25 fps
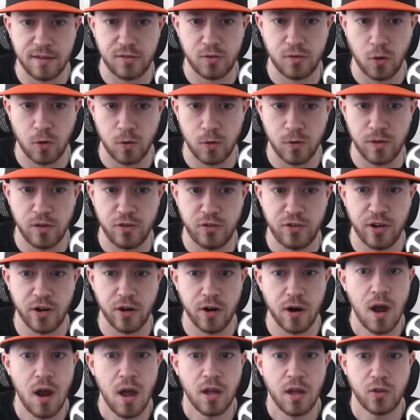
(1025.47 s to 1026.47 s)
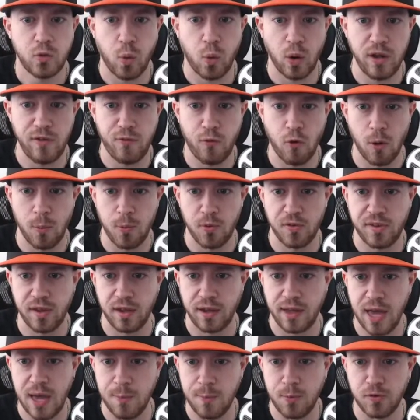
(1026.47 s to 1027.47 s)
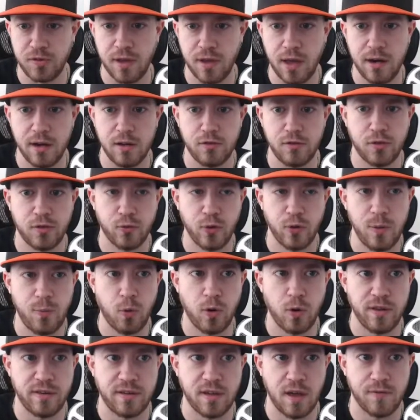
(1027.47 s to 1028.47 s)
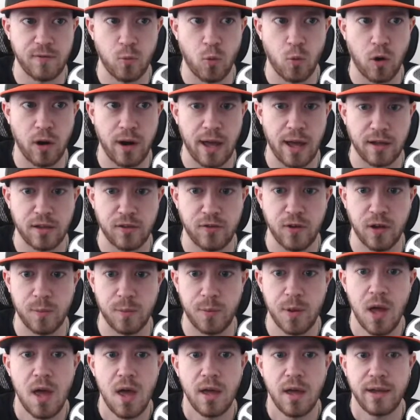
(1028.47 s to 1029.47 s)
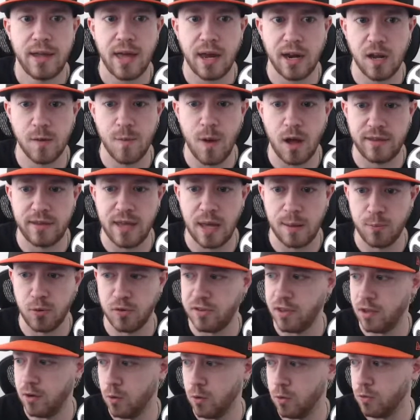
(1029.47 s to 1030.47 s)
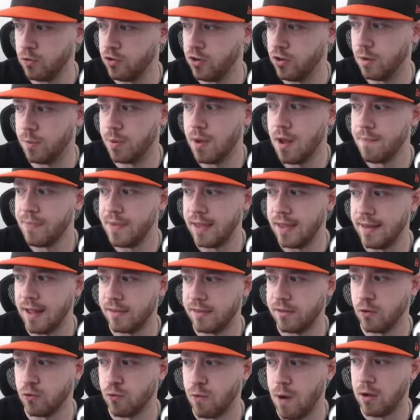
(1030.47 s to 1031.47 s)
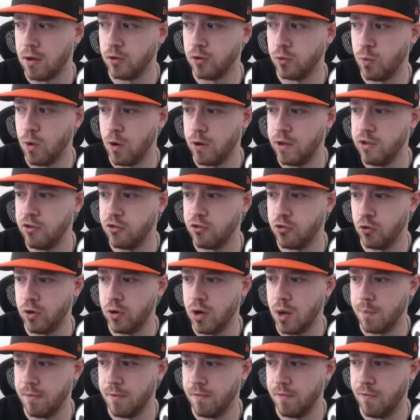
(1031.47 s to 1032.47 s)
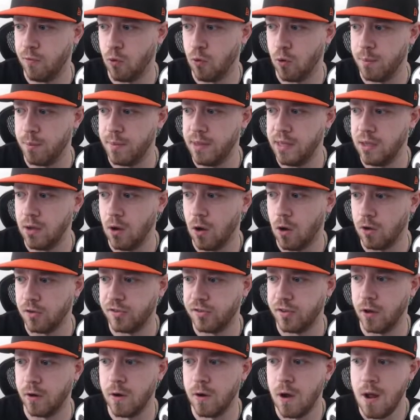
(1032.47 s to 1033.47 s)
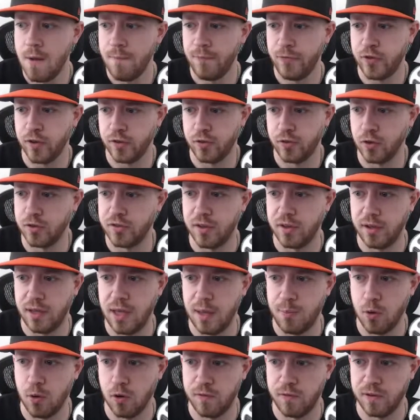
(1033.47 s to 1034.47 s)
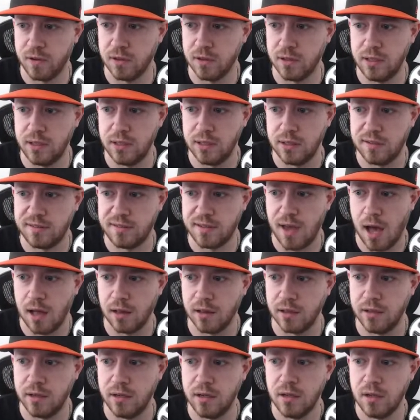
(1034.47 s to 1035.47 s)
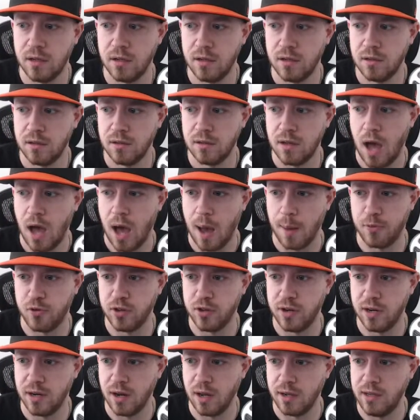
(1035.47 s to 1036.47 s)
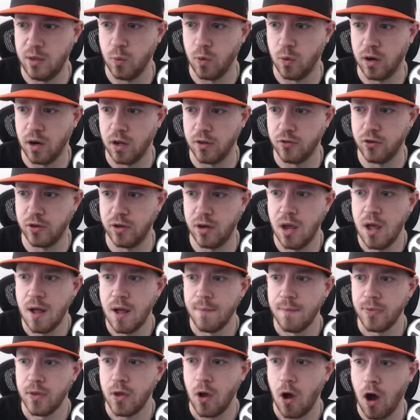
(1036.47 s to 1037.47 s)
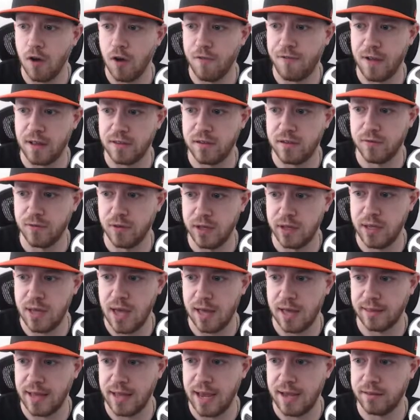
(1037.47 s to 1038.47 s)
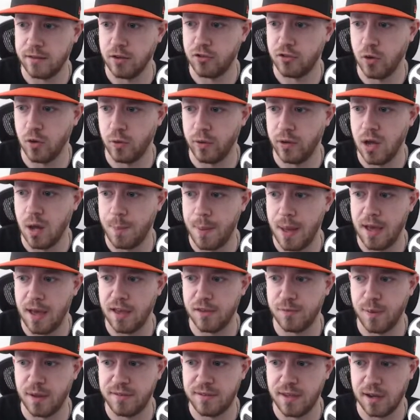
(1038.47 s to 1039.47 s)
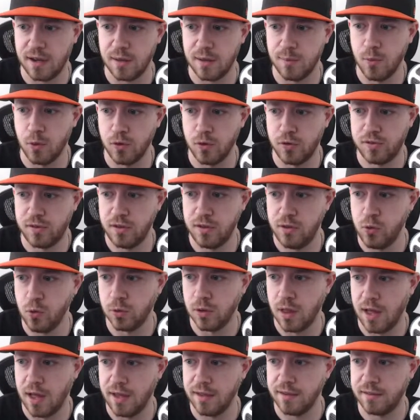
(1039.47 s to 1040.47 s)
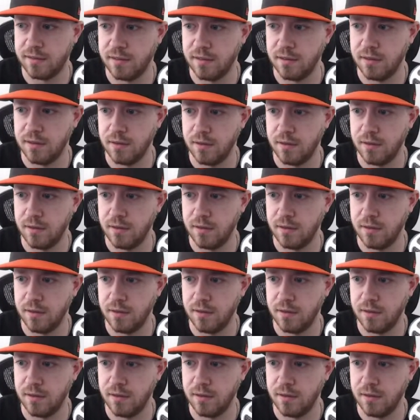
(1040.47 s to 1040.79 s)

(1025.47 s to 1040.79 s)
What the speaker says: starter this year, 24% K percentage, 3.71 xFIP, getting about 10% ownership, and that's around where he showed up for me also. Just looks like a perfectly solid option at 9,100. Offensively, Atlanta showing up as my second most utilized